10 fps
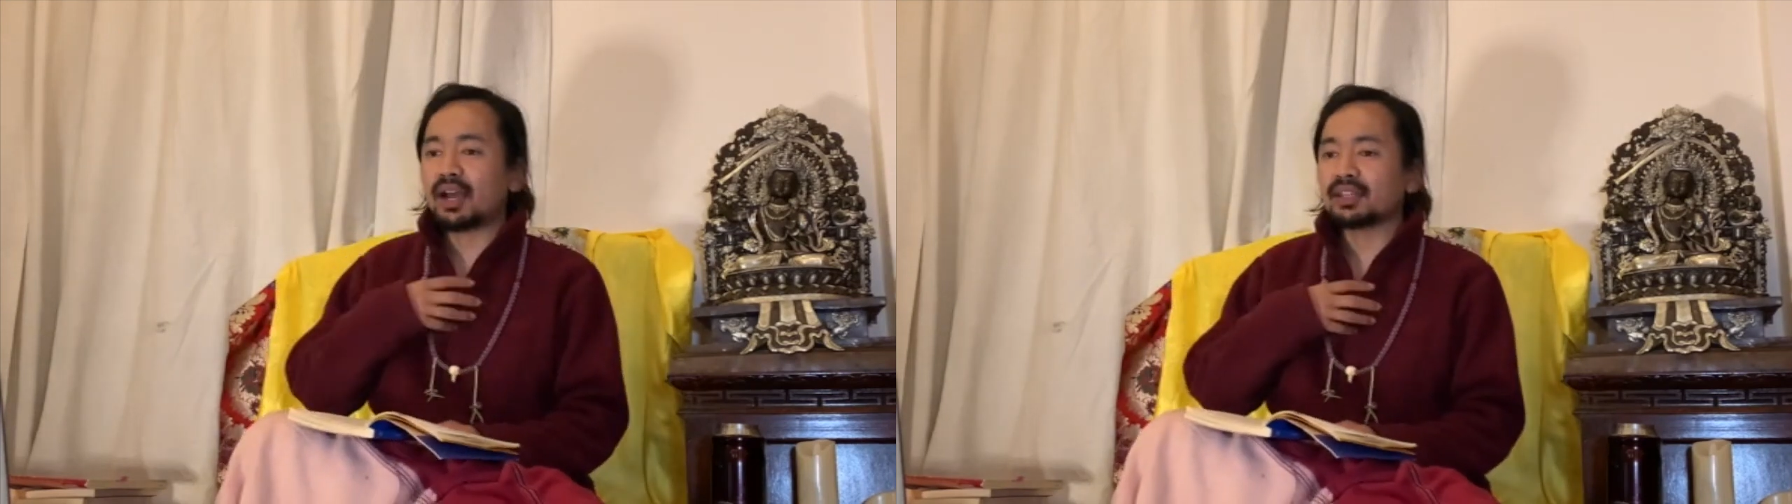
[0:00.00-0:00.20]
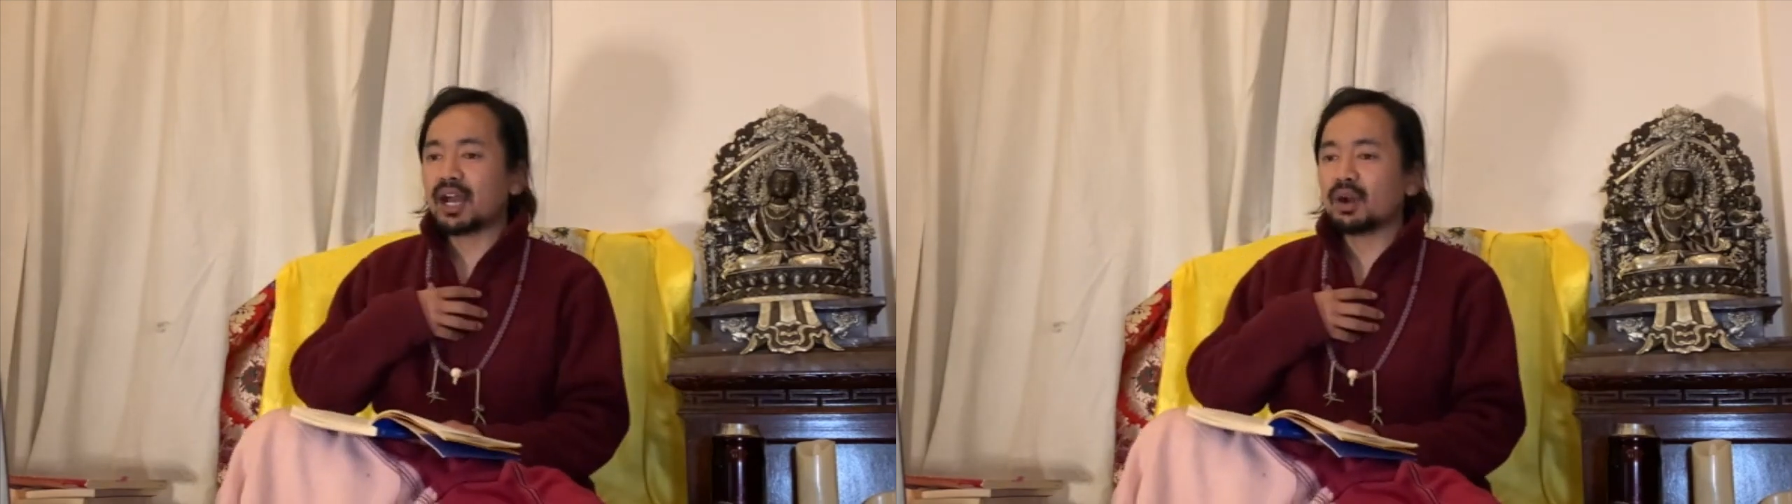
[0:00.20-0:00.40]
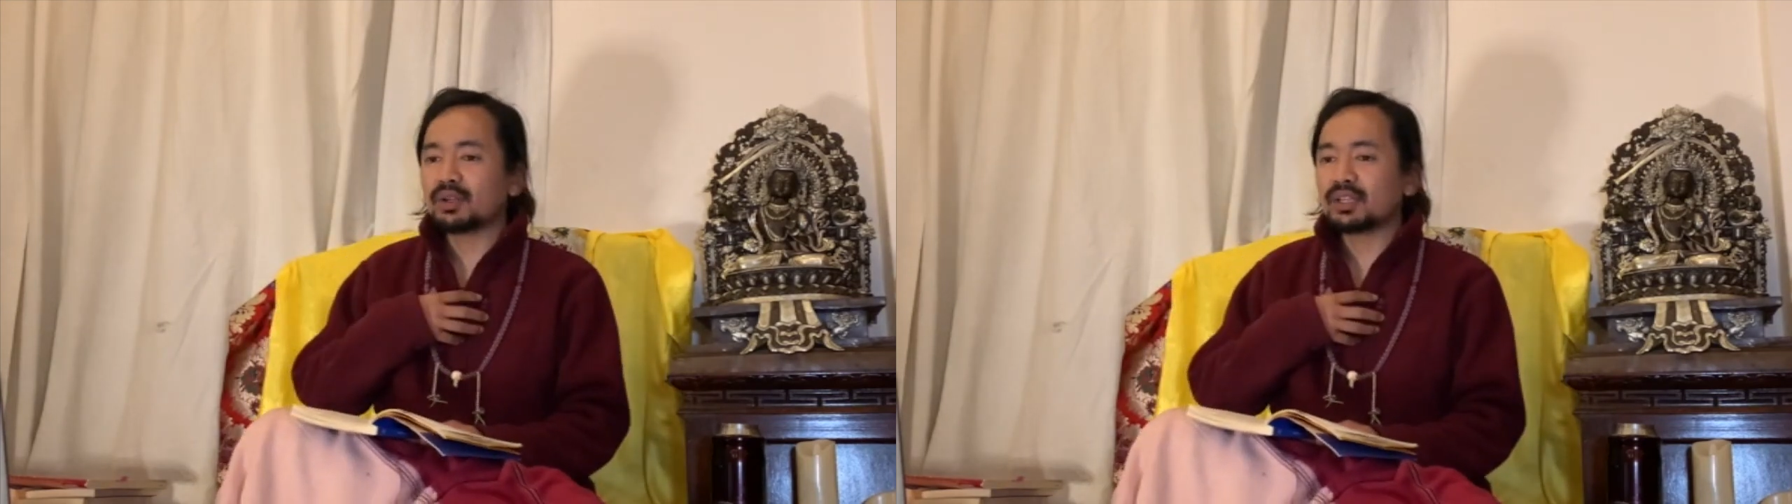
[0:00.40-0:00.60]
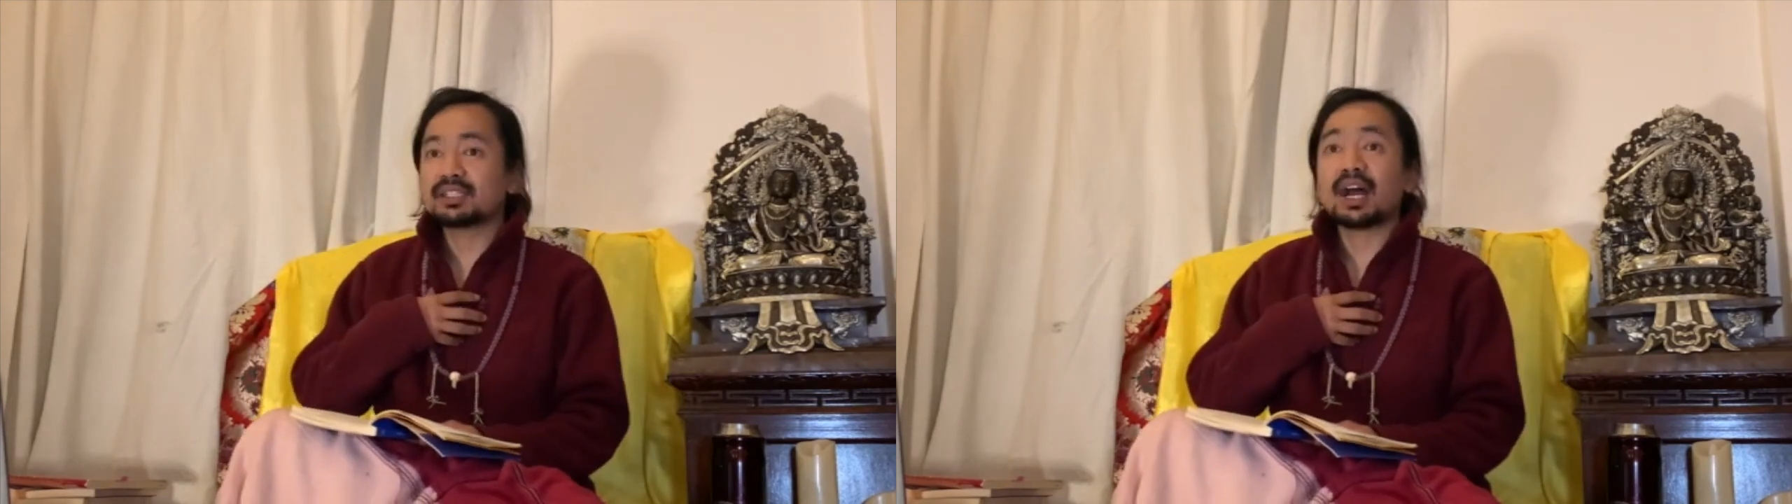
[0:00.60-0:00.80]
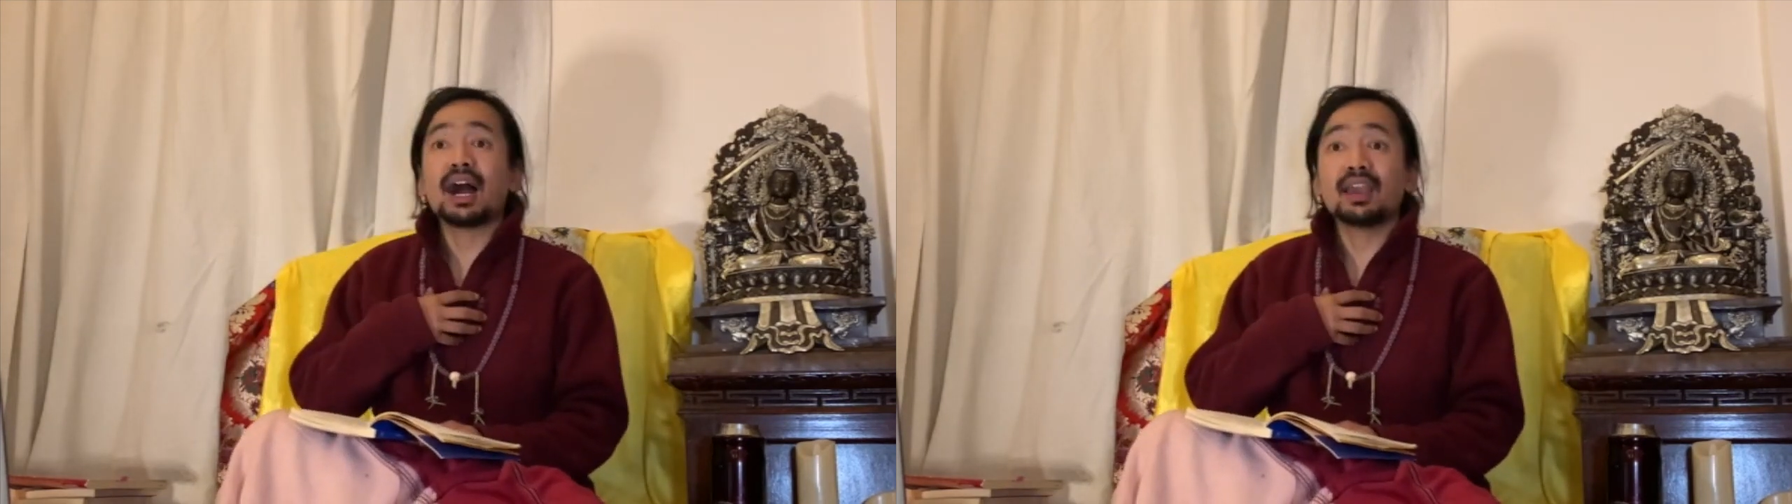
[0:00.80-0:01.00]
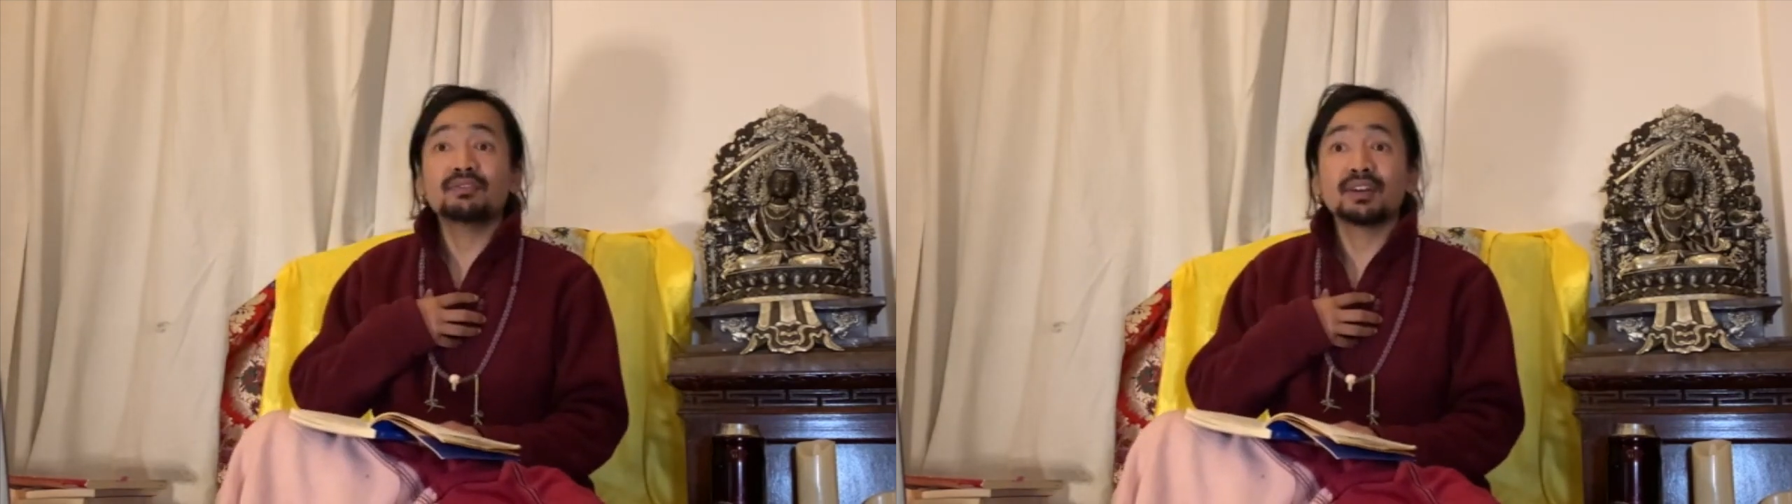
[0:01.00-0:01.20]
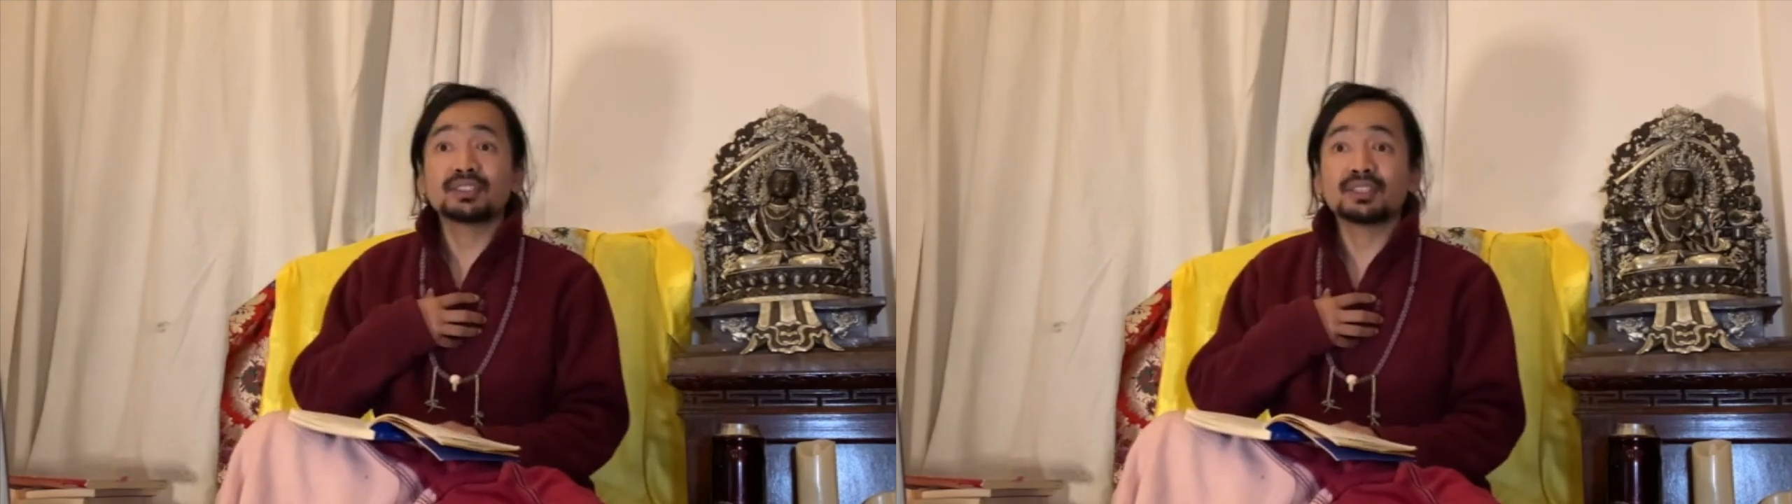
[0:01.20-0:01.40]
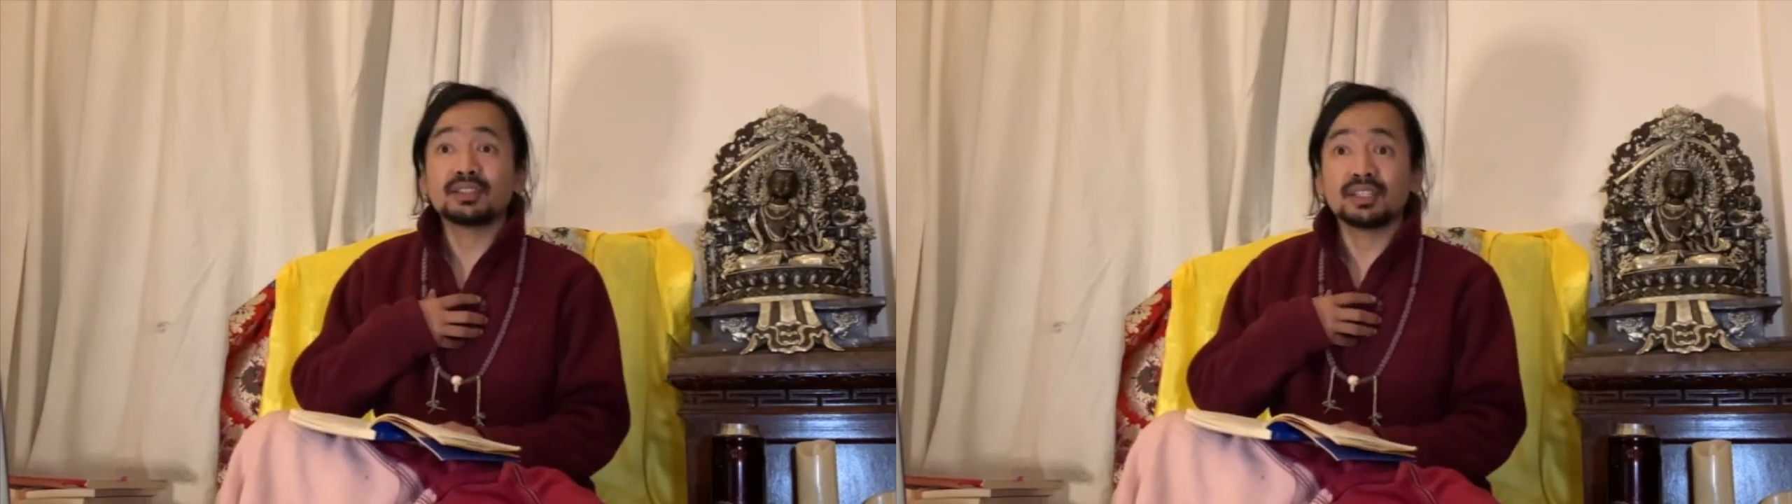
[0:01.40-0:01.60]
nowadays I function.